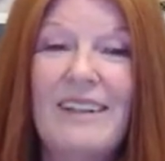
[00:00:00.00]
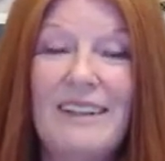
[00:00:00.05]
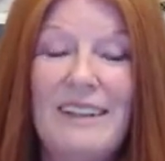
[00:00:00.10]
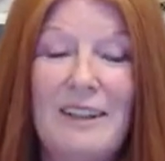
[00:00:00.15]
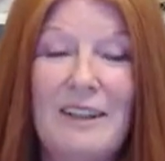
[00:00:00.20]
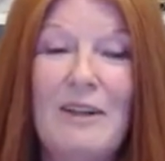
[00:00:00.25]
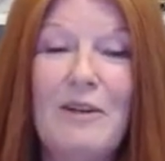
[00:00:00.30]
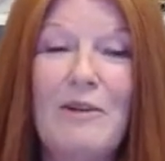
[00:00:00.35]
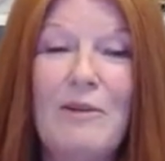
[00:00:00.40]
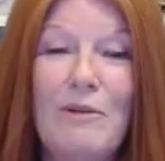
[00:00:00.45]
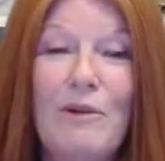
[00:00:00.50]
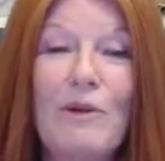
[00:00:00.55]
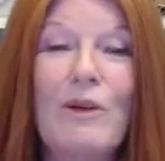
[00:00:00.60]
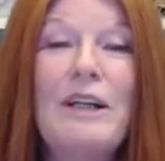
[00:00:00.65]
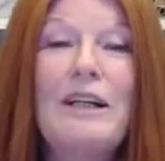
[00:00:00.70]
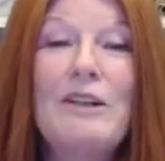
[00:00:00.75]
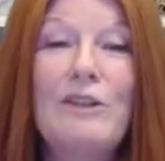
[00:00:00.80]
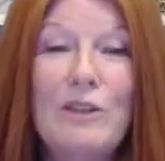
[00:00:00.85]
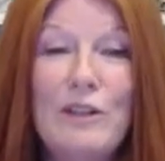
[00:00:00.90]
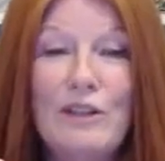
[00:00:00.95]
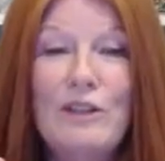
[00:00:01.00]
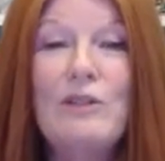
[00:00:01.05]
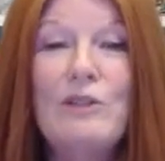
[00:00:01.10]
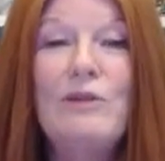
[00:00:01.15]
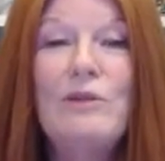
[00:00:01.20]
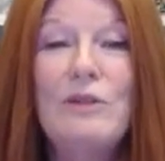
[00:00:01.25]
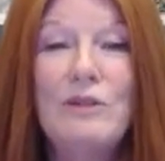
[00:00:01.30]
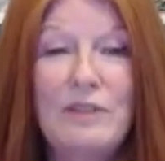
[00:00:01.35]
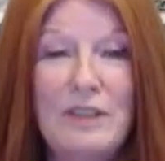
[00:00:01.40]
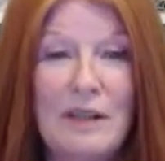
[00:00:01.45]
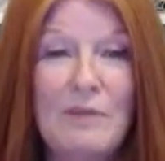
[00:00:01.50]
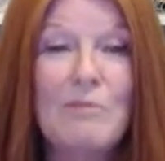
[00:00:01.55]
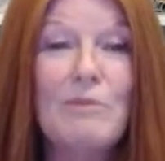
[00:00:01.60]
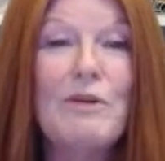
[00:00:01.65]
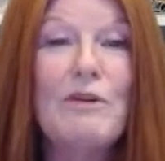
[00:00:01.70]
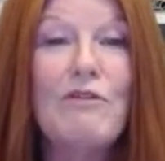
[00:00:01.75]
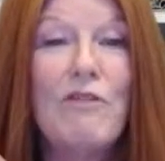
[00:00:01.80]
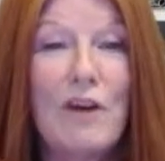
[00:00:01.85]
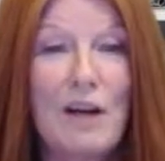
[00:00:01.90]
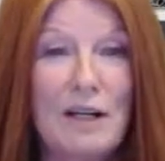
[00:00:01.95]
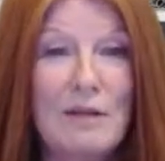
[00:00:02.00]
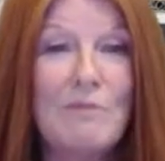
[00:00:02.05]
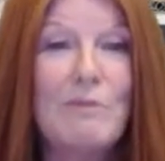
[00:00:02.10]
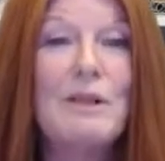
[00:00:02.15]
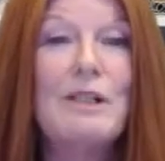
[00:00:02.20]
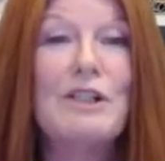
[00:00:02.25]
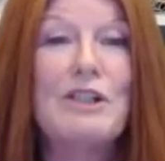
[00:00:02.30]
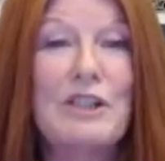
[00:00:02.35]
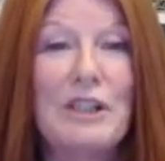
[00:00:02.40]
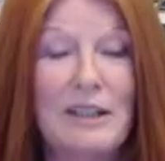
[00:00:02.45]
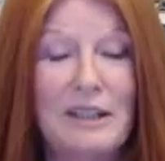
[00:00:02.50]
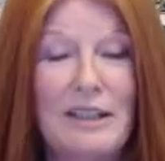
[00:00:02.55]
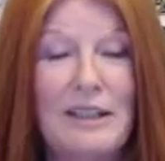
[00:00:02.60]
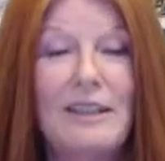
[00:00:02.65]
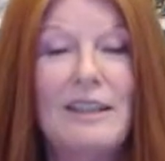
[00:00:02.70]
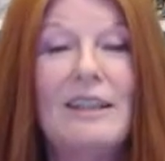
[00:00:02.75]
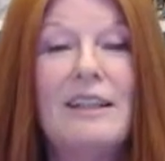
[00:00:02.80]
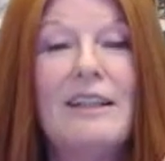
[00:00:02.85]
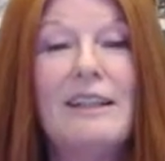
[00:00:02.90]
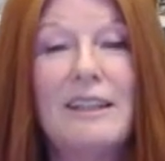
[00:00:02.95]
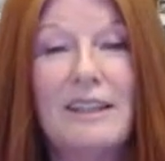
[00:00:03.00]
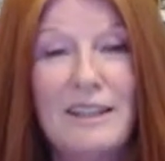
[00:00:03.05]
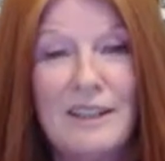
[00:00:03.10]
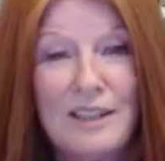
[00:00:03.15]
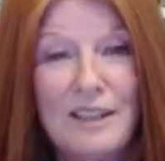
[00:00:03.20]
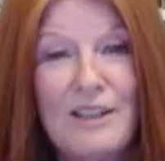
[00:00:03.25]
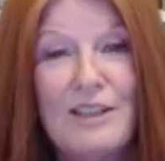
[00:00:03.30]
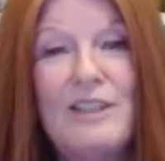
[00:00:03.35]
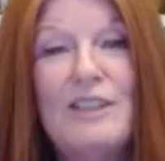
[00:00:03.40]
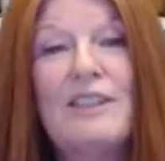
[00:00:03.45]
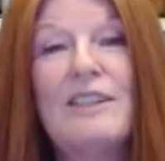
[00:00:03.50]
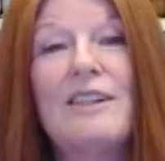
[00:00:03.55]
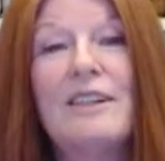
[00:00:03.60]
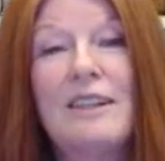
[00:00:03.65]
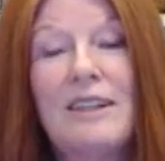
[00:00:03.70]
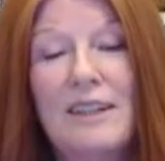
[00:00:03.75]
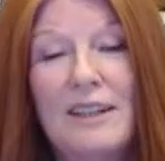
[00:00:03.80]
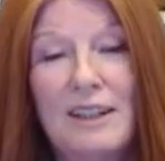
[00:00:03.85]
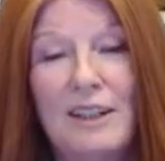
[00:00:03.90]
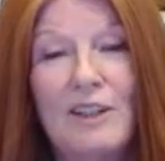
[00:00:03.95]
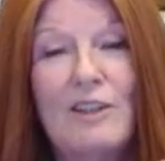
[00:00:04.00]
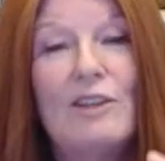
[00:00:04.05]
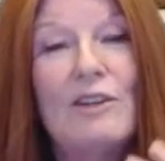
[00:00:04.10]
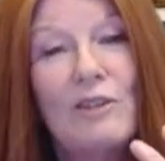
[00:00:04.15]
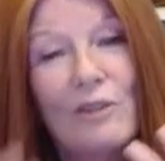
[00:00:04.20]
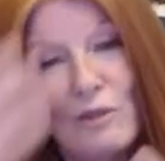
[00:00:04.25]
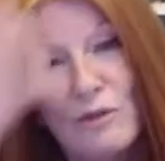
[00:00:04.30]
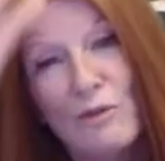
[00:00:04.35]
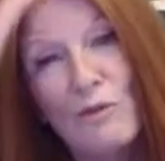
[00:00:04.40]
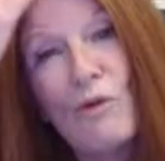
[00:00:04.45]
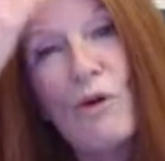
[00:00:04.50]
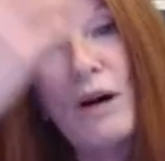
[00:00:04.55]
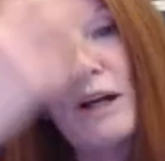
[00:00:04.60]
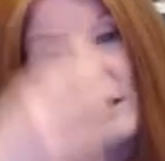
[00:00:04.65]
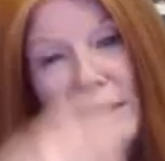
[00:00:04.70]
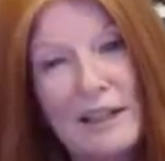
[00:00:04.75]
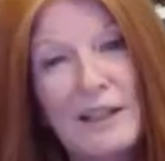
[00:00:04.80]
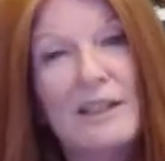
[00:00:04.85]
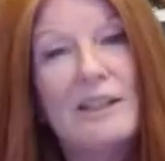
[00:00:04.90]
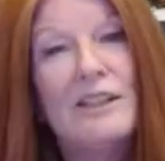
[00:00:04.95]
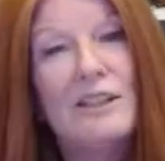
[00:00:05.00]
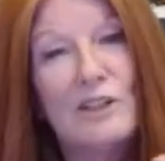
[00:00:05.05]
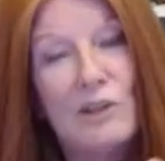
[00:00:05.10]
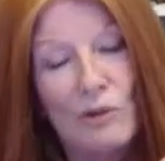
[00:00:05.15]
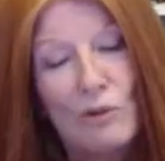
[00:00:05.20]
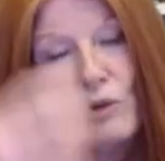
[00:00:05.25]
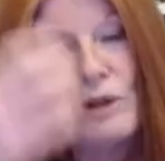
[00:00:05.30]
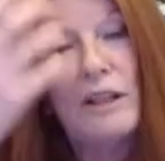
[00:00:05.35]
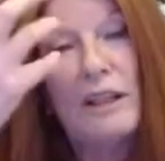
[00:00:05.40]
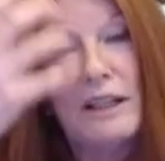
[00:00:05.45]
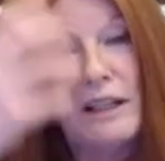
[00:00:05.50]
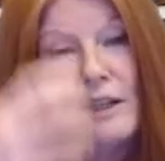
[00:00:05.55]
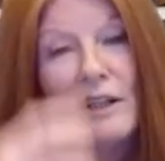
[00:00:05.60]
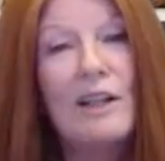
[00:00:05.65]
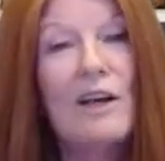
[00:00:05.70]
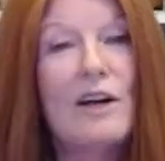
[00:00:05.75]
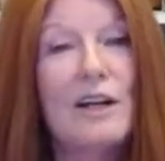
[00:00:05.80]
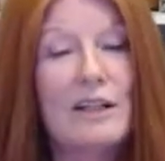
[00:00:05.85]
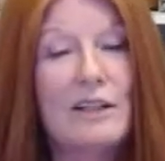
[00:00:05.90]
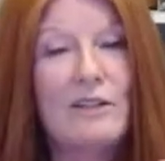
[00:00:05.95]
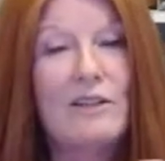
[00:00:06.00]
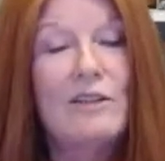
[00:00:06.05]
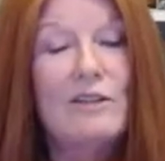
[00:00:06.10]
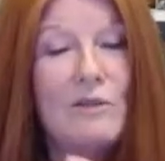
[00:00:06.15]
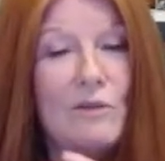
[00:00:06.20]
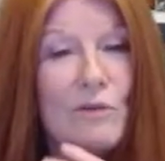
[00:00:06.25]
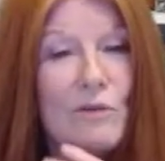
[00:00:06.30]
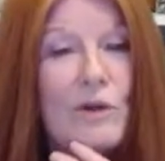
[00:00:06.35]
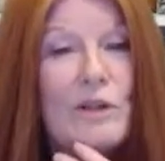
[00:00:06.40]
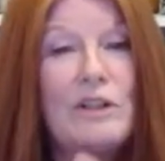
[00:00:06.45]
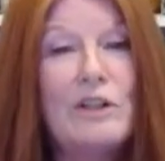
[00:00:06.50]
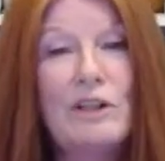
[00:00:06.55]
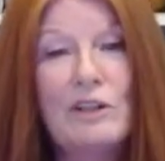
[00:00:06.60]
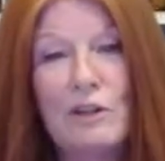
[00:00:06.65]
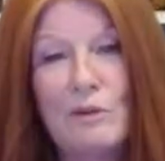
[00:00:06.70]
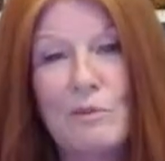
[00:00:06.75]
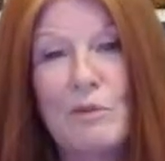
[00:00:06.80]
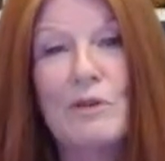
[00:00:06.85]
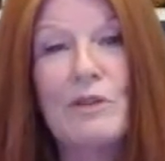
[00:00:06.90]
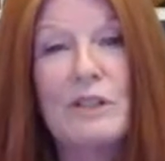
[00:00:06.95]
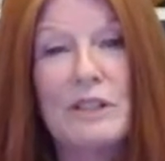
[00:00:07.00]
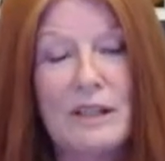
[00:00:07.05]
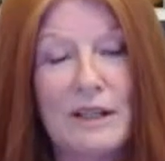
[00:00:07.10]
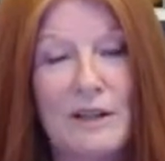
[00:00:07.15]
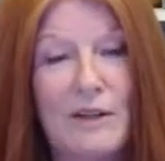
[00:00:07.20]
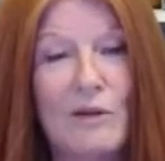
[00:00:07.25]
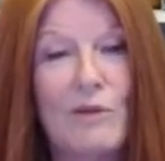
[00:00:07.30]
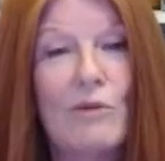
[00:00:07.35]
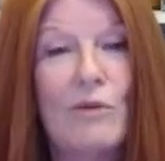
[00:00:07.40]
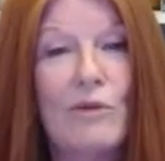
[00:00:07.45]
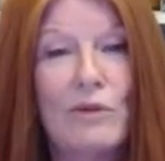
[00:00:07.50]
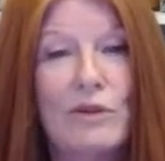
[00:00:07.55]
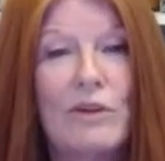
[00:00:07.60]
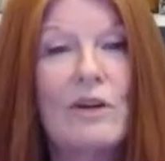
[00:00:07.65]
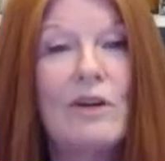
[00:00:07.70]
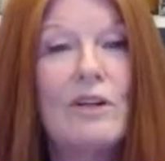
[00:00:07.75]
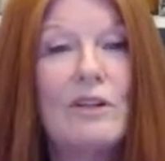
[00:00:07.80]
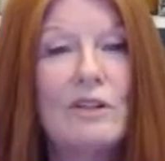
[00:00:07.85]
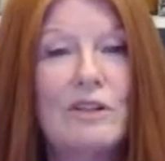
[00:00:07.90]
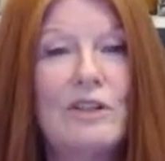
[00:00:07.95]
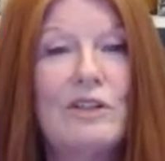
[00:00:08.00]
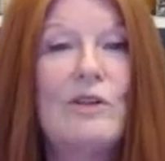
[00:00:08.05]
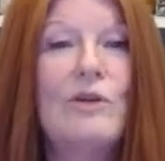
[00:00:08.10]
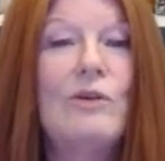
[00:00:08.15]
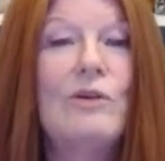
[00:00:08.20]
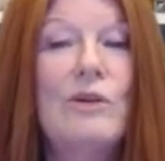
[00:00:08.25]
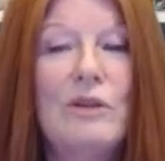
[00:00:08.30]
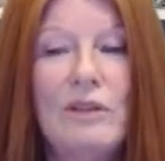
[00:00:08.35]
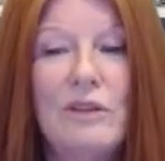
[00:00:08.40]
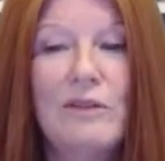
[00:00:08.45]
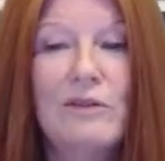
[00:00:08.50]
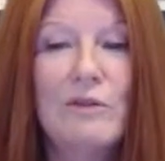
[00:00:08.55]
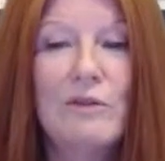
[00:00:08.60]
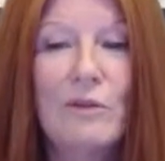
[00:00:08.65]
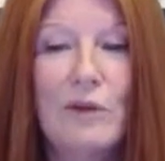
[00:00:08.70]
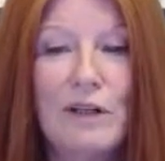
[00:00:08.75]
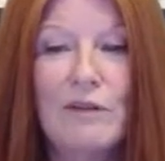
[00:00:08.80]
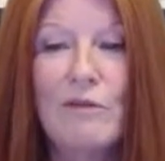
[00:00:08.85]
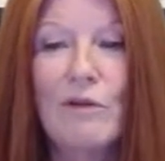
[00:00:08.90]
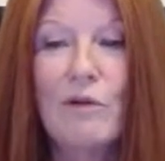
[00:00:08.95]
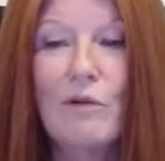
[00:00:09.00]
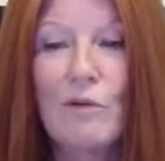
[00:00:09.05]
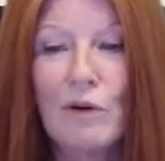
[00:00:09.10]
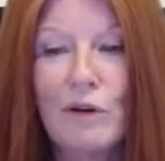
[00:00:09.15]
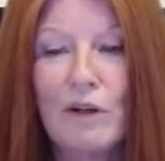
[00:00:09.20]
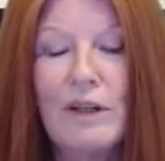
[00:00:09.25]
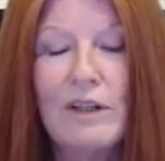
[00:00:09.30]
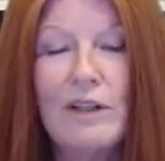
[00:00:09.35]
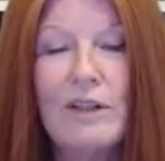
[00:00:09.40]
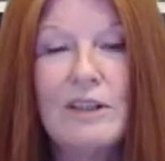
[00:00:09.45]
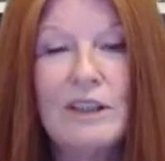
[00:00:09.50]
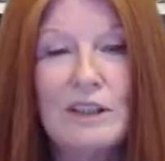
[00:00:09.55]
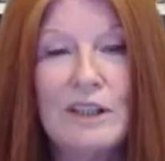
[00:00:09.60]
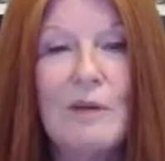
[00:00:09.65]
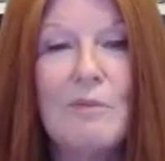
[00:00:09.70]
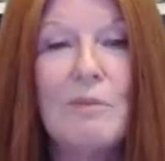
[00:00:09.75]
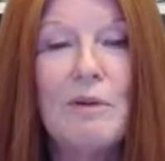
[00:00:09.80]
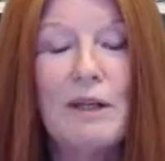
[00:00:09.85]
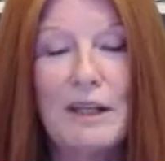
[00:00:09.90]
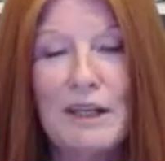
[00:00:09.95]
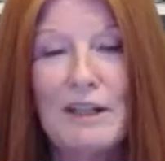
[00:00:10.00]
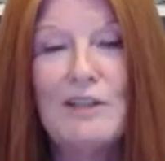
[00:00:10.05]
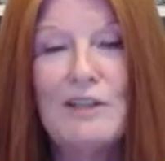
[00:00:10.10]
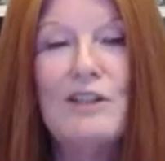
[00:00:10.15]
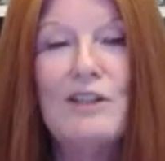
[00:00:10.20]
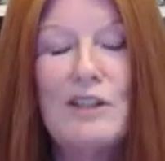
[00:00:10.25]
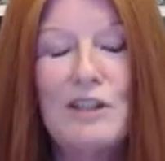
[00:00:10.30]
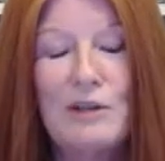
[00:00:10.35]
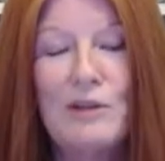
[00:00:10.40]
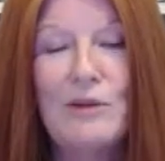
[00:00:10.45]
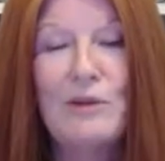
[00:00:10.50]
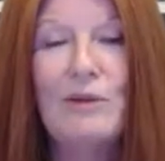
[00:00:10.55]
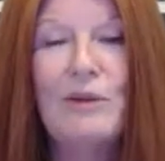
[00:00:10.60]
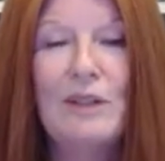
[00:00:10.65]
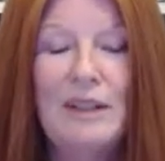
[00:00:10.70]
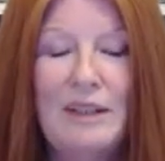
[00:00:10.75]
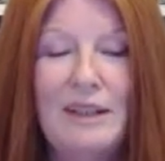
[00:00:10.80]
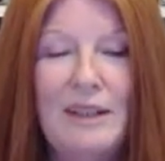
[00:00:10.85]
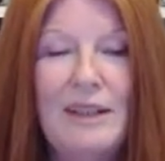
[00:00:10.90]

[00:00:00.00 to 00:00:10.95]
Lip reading: you know, we're here to do some divine mission that is wanting us to really align 100% with our soul, whatever we're stepping into